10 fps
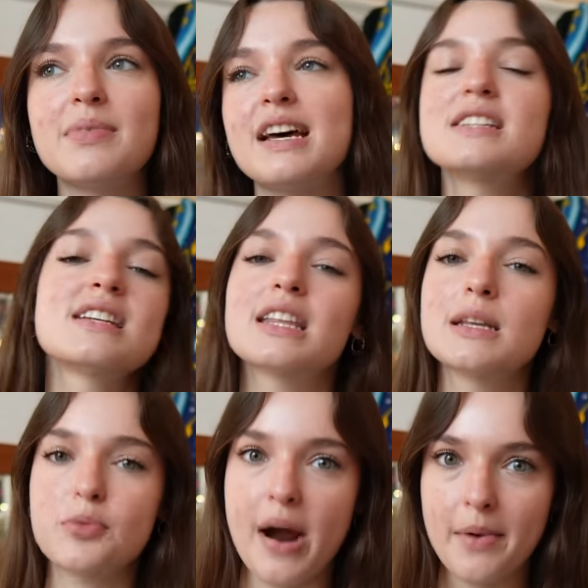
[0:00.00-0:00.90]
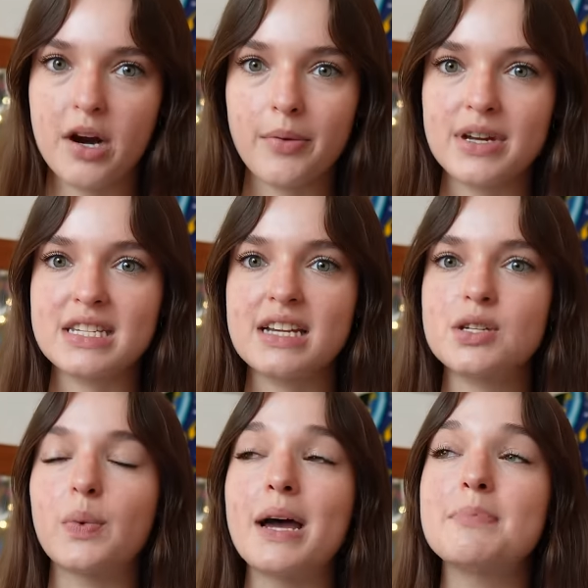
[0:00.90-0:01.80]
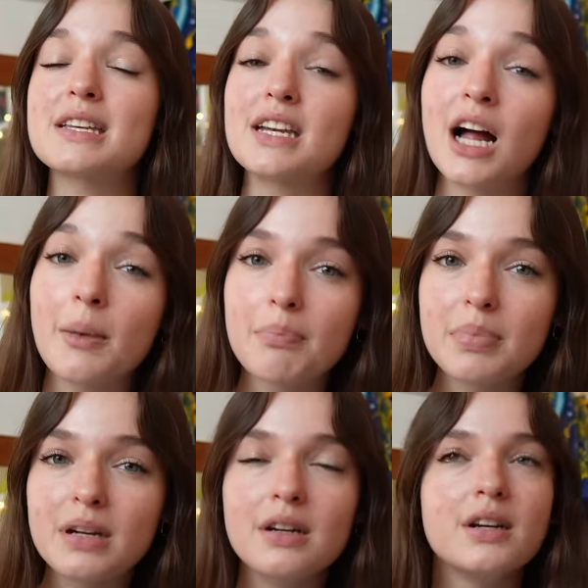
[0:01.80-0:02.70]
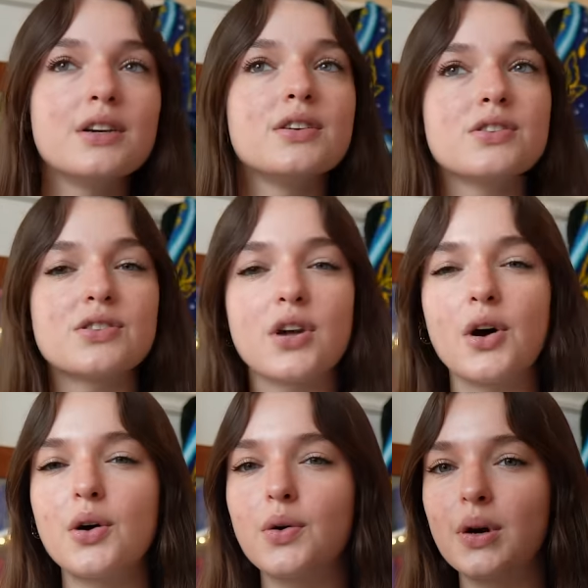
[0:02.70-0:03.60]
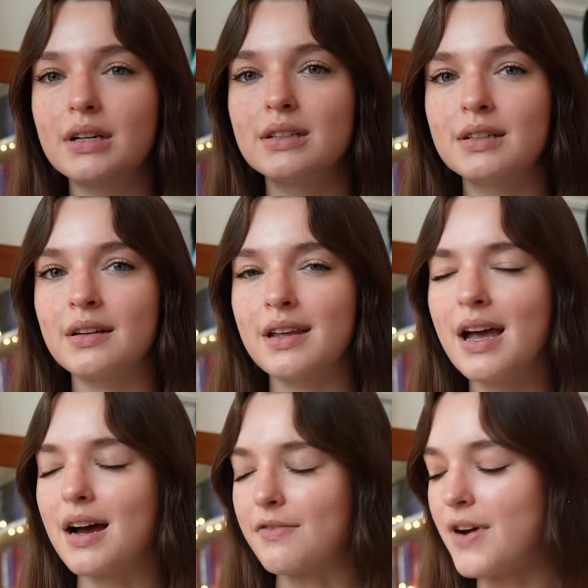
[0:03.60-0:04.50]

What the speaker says: but that's, like, the primary reason as to why I picked it up. So yeah,